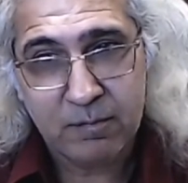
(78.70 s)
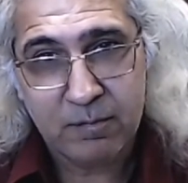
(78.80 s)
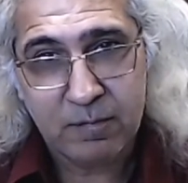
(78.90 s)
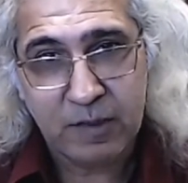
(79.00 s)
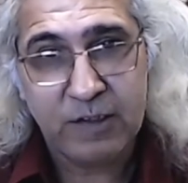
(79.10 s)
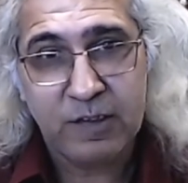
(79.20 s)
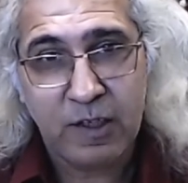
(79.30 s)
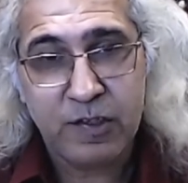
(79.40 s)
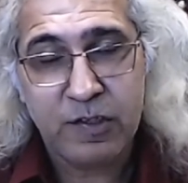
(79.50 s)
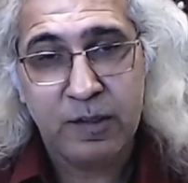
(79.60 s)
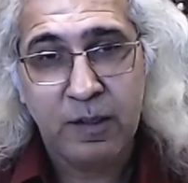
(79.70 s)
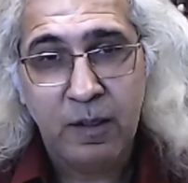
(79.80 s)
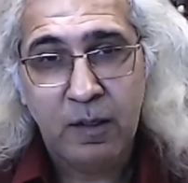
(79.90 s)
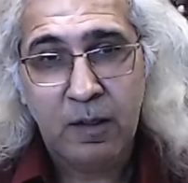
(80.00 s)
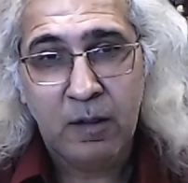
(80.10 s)
discussion
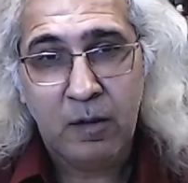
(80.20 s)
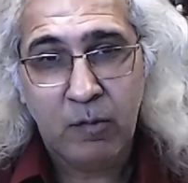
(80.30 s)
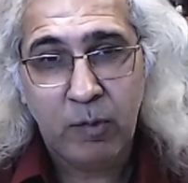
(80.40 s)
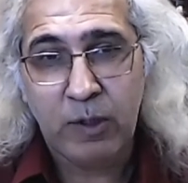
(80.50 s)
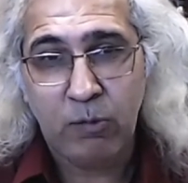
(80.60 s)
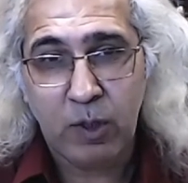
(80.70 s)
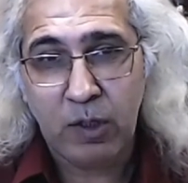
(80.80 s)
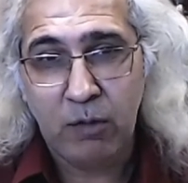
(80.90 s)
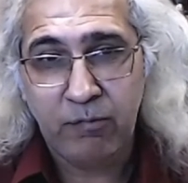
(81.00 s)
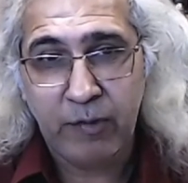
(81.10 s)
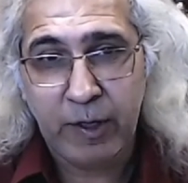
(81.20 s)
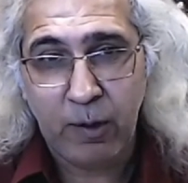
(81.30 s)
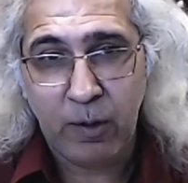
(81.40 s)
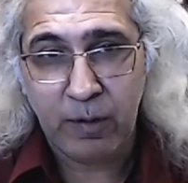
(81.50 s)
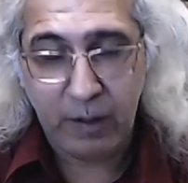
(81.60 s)
with the work of
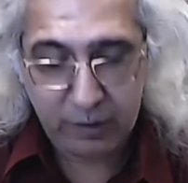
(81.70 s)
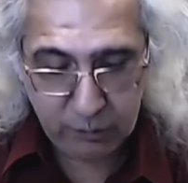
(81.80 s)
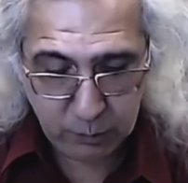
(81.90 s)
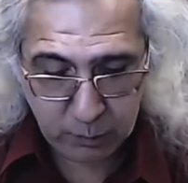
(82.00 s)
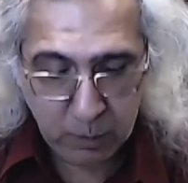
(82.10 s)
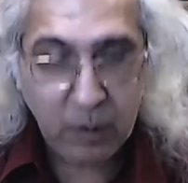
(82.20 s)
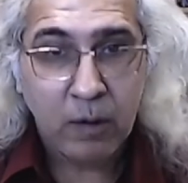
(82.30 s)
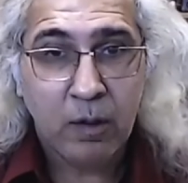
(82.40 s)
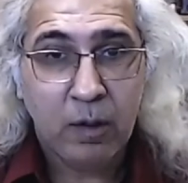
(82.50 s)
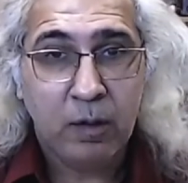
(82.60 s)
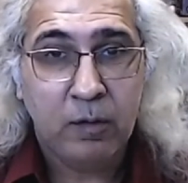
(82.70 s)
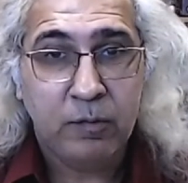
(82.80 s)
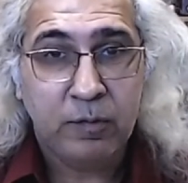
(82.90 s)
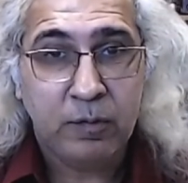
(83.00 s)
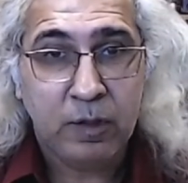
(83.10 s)
Fanon. And so uh,
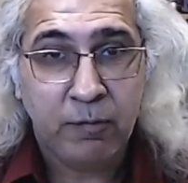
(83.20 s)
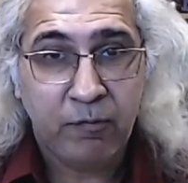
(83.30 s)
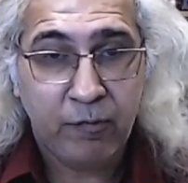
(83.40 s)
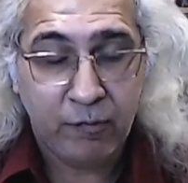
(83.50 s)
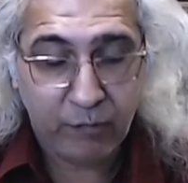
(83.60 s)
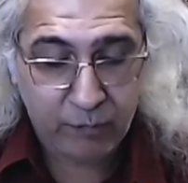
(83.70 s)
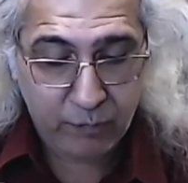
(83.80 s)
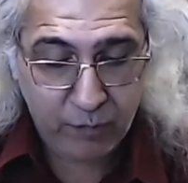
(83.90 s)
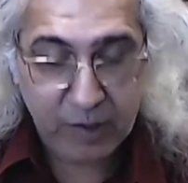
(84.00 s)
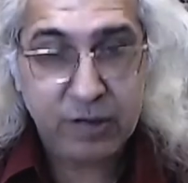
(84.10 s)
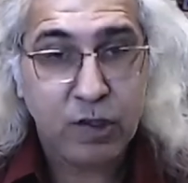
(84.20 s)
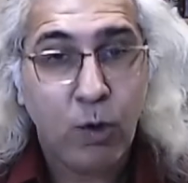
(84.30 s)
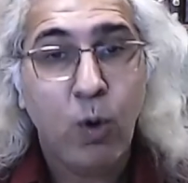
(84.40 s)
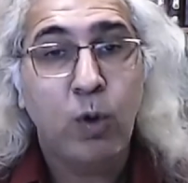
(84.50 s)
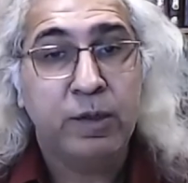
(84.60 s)
the first
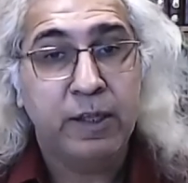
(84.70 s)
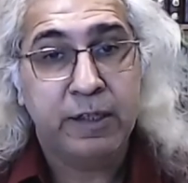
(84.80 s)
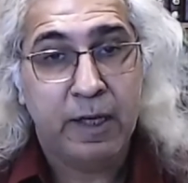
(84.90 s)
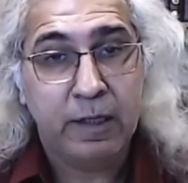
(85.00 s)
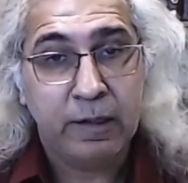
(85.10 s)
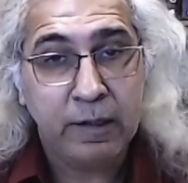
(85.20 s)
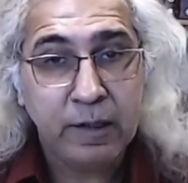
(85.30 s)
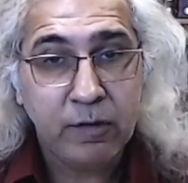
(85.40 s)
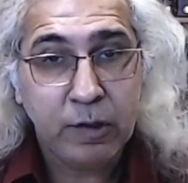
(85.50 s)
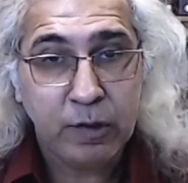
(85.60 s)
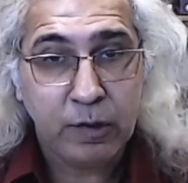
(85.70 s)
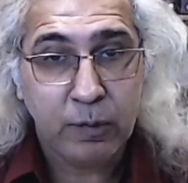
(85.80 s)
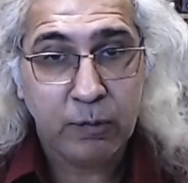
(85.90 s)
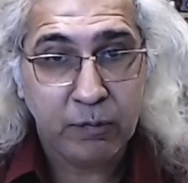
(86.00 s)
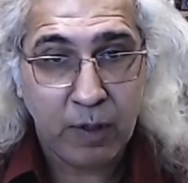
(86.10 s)
quote that I'll read to
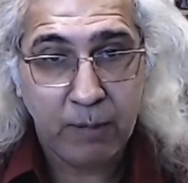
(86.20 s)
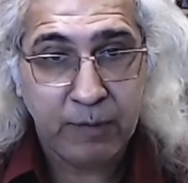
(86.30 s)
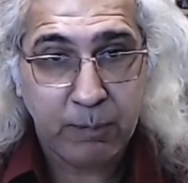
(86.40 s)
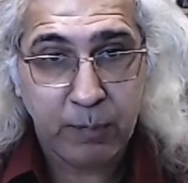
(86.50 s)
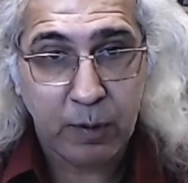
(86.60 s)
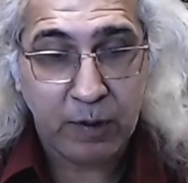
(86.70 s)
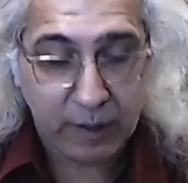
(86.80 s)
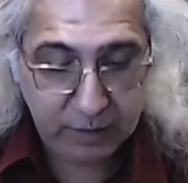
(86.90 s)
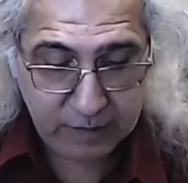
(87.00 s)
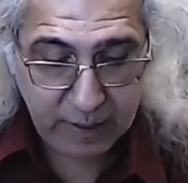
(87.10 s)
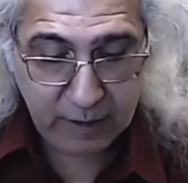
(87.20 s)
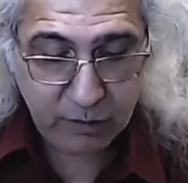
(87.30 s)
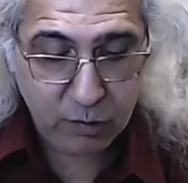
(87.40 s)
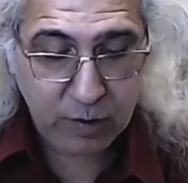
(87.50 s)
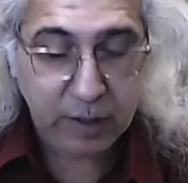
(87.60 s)
you from the book is
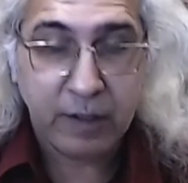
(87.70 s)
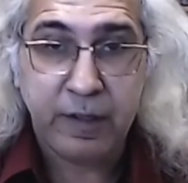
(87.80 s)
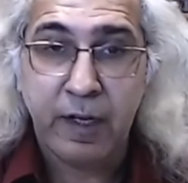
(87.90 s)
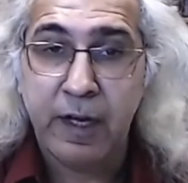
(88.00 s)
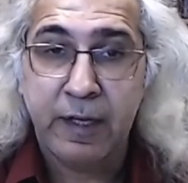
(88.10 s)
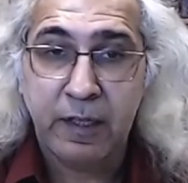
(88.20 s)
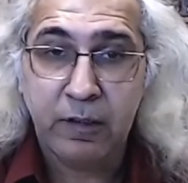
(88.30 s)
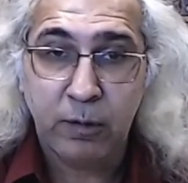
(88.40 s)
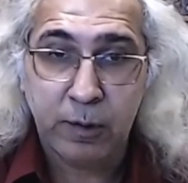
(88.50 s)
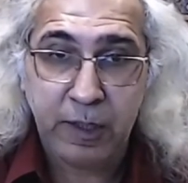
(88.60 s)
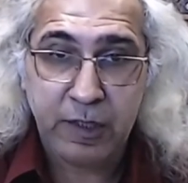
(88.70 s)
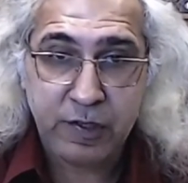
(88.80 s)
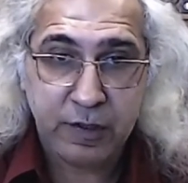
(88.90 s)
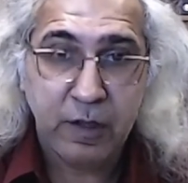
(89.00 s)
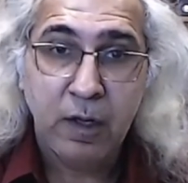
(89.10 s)
actually a direct
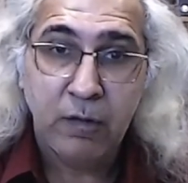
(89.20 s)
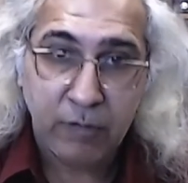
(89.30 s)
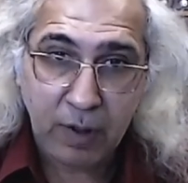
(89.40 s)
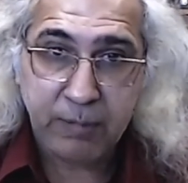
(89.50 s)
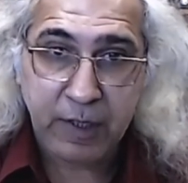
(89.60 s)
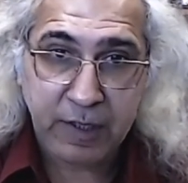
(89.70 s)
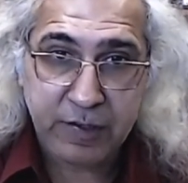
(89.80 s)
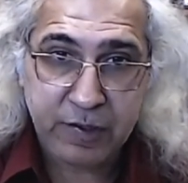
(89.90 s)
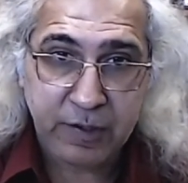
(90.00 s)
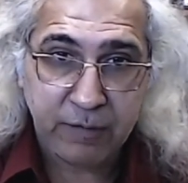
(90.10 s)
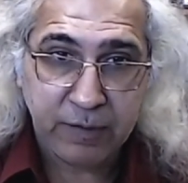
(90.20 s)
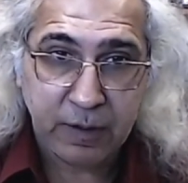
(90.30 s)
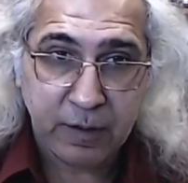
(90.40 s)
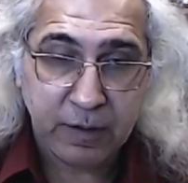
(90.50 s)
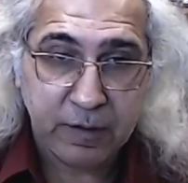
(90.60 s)
quotation from The Wretched of the
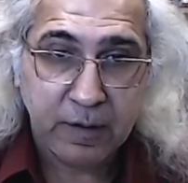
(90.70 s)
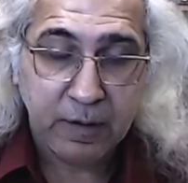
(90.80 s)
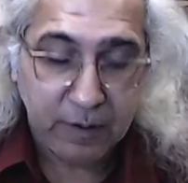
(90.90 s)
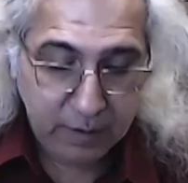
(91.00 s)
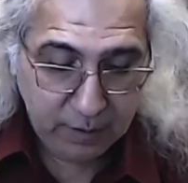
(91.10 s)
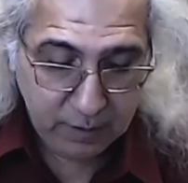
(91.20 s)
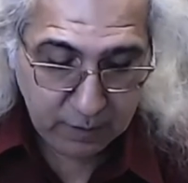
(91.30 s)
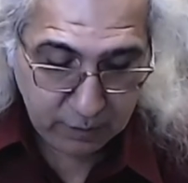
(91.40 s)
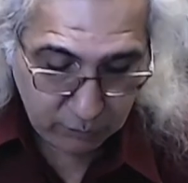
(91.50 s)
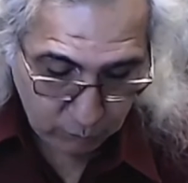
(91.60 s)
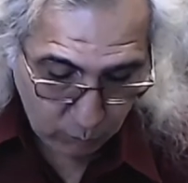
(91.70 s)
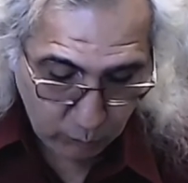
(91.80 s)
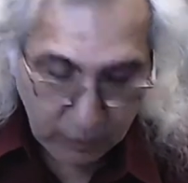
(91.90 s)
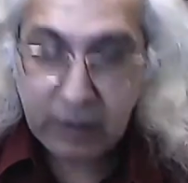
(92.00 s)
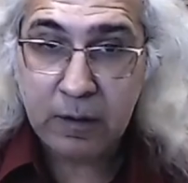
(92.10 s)
Earth. Uh, so we'll